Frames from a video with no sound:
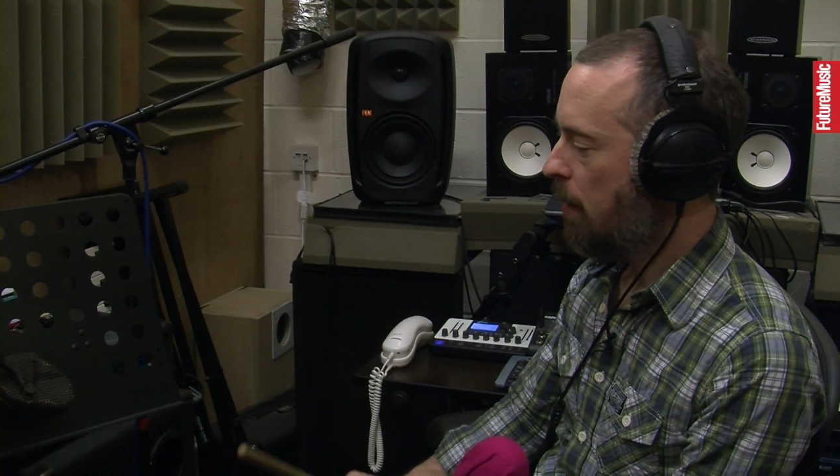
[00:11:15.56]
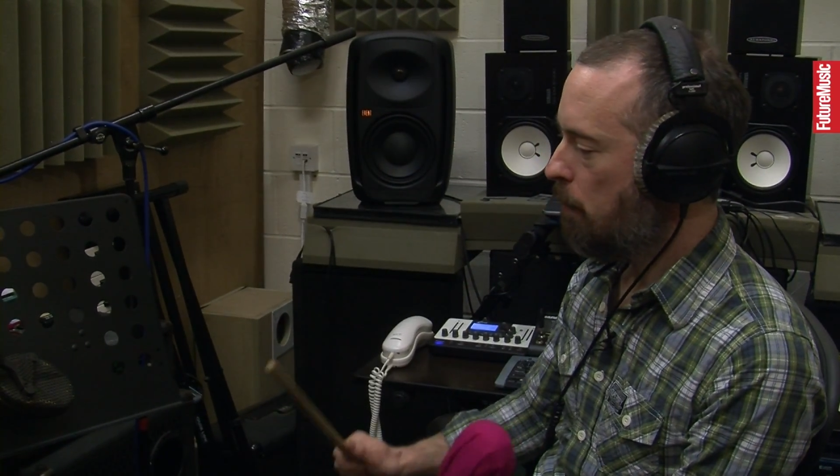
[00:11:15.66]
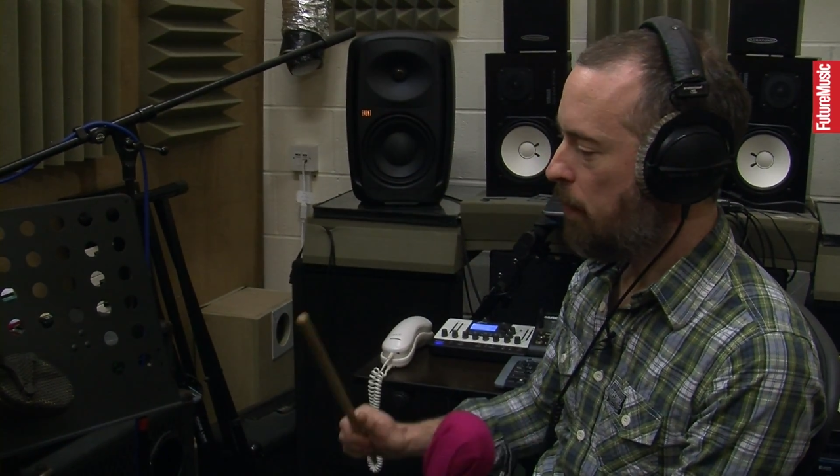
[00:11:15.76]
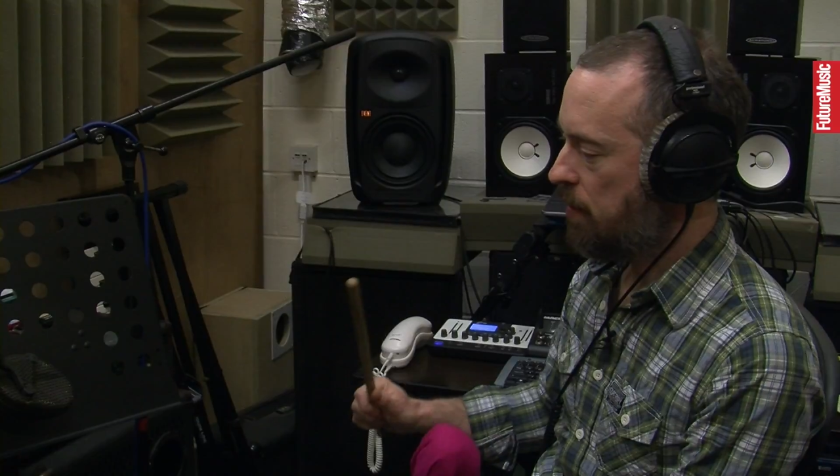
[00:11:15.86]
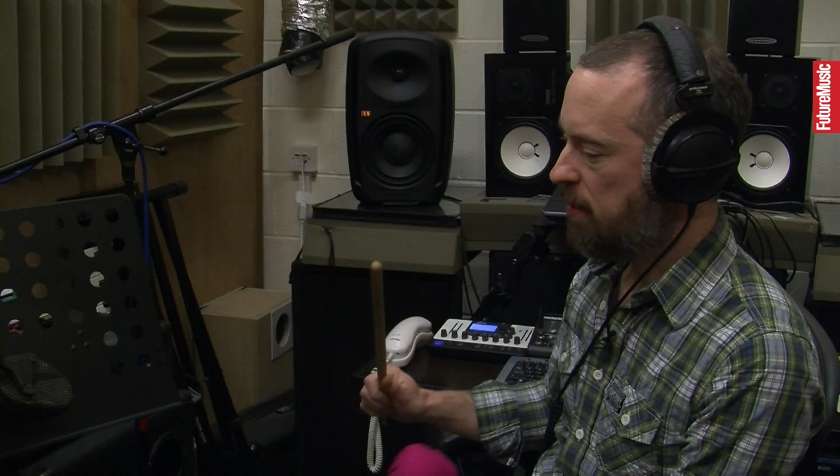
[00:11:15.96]

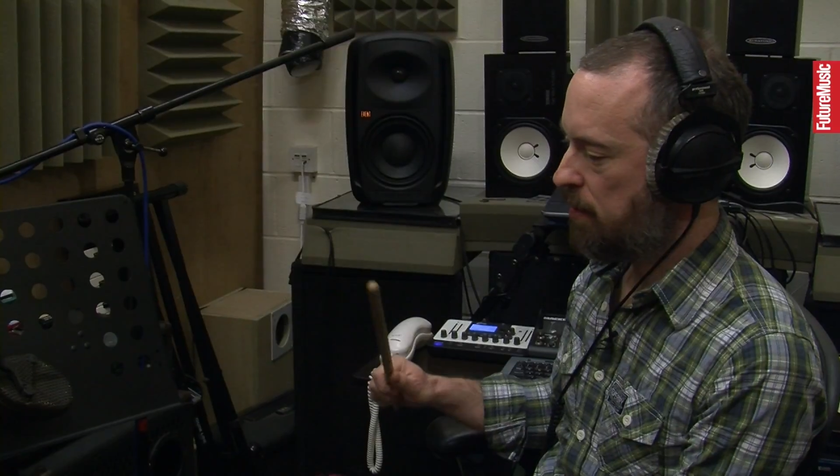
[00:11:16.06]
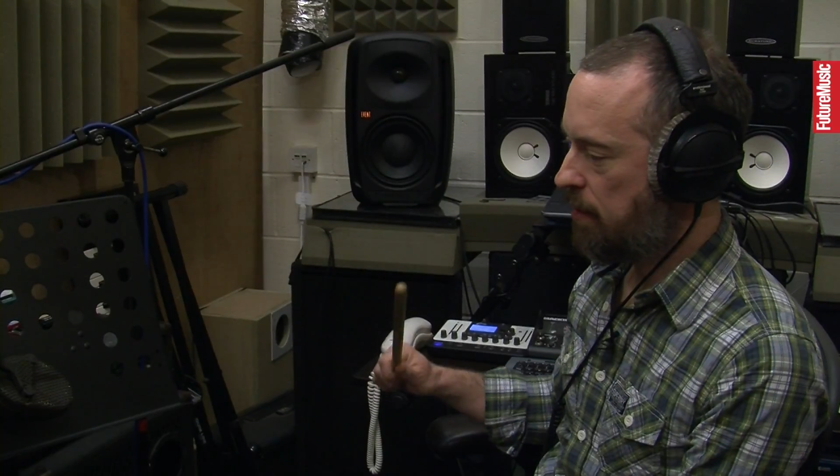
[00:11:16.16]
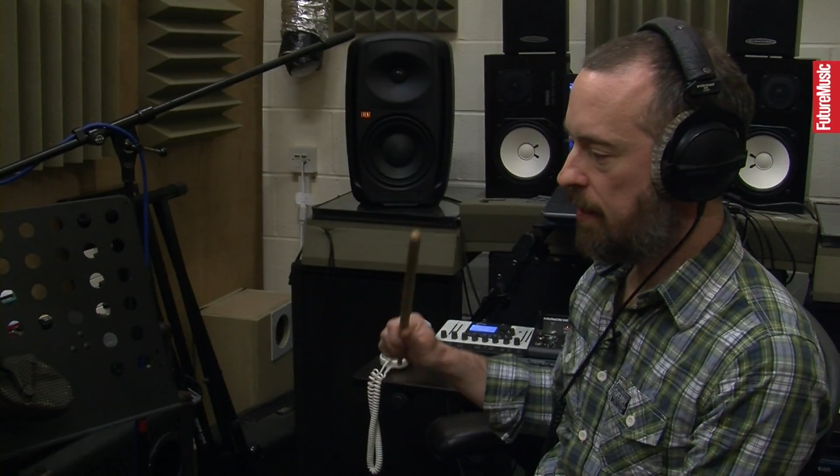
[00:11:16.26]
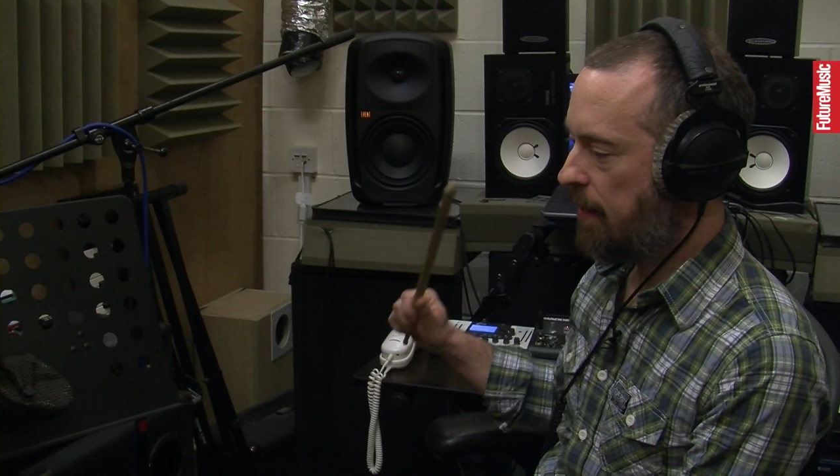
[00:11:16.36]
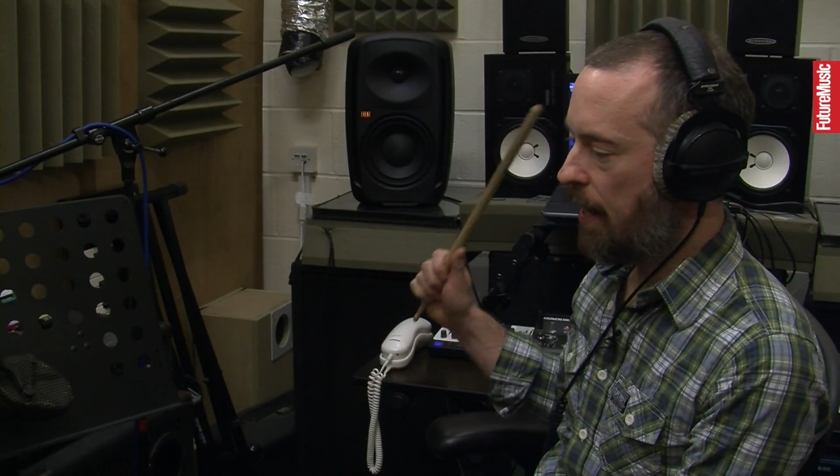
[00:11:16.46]
But it's just
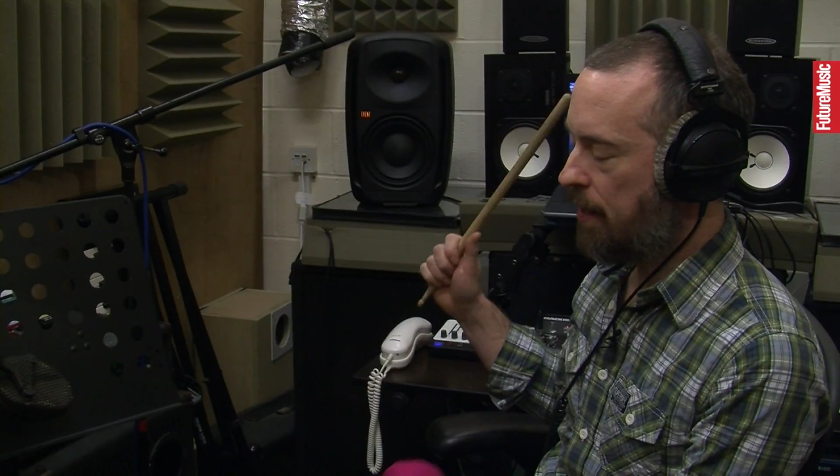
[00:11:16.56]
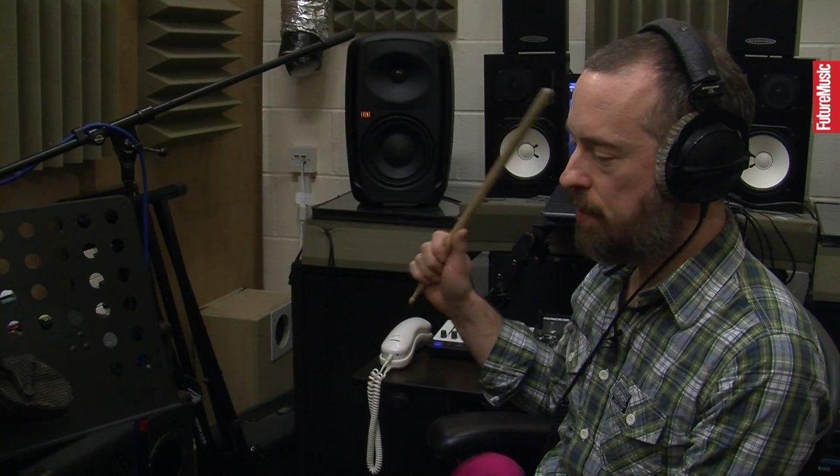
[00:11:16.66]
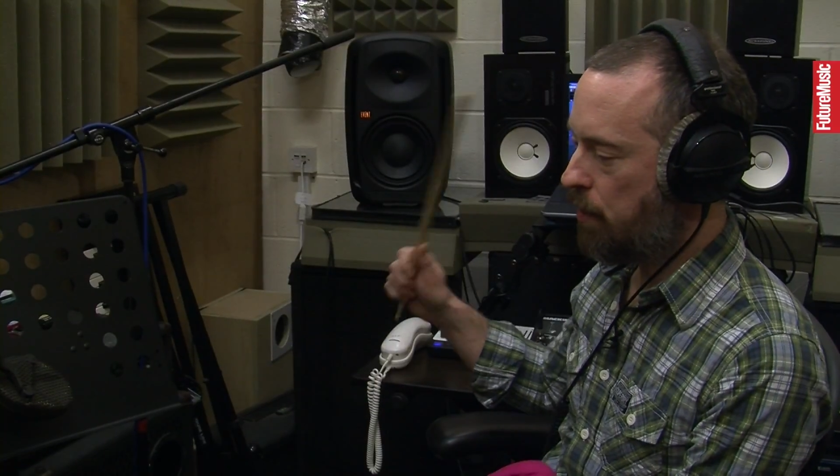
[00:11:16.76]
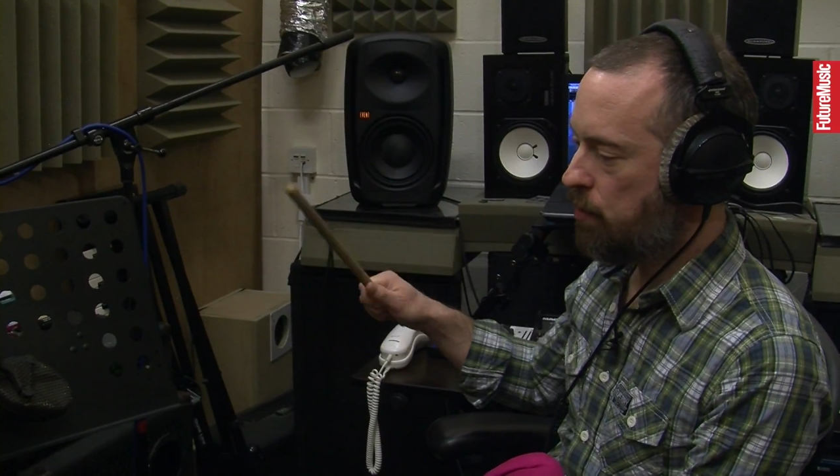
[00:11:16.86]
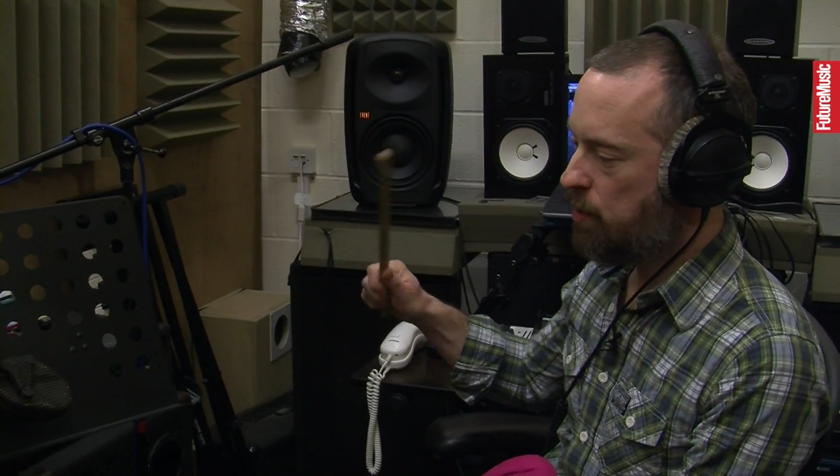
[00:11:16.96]
getting a
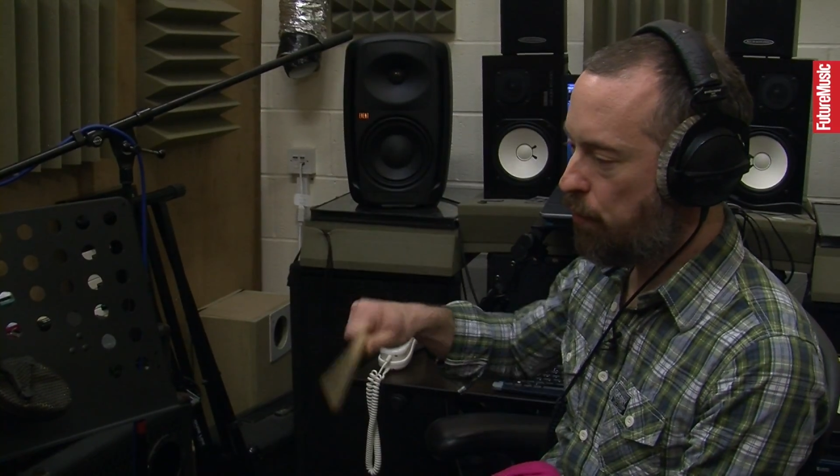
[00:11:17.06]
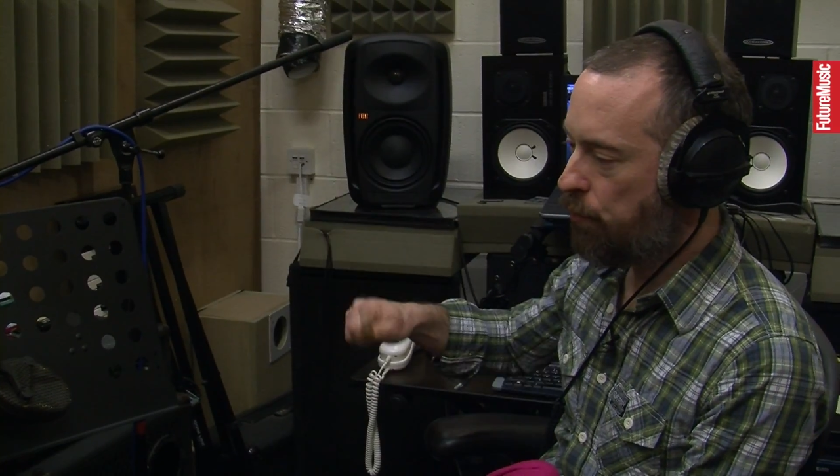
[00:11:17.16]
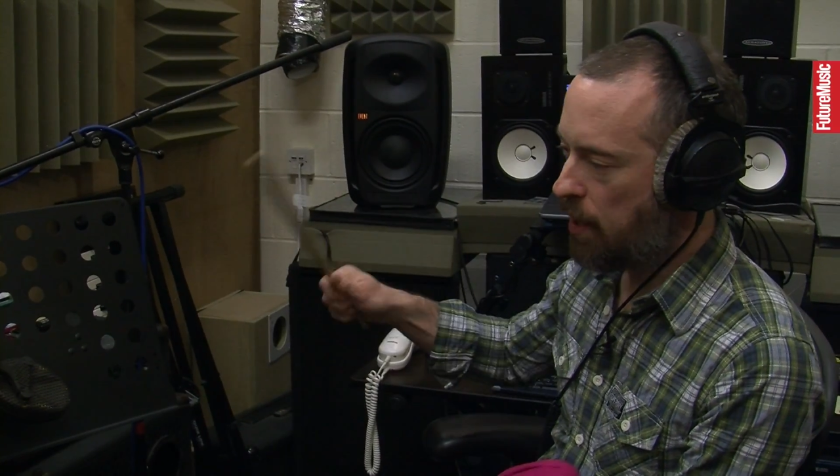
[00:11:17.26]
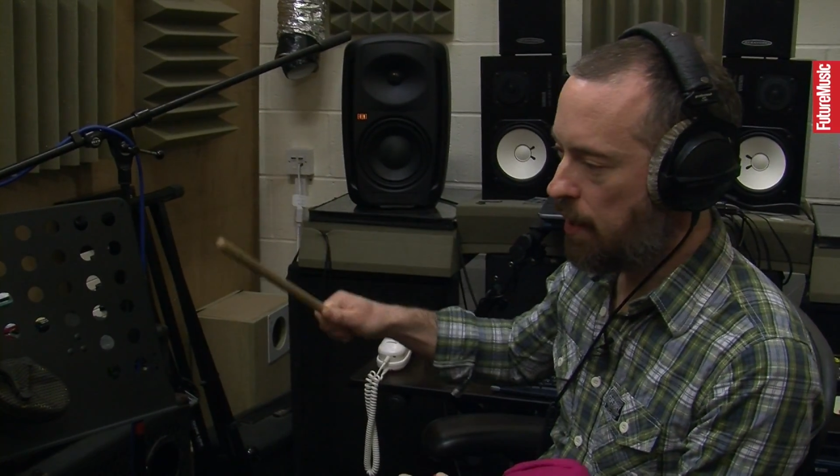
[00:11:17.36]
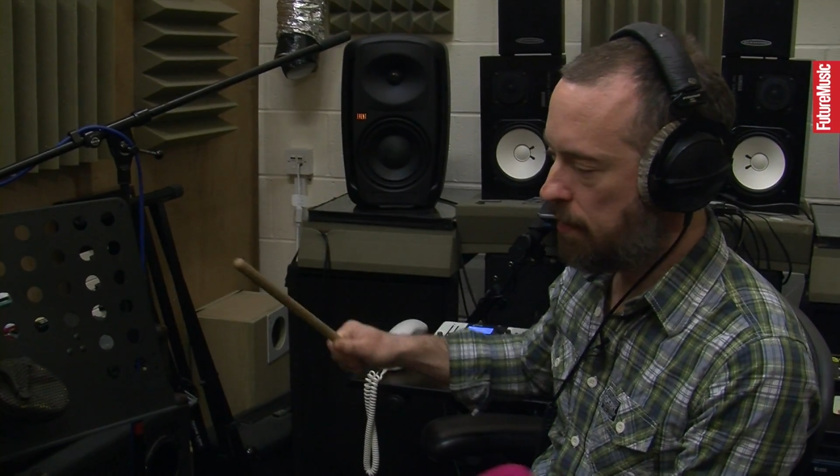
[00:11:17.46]
series of
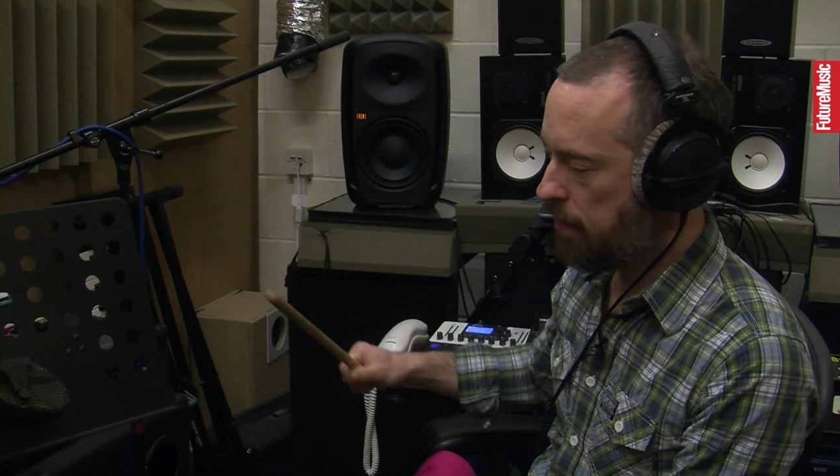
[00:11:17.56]
different hits,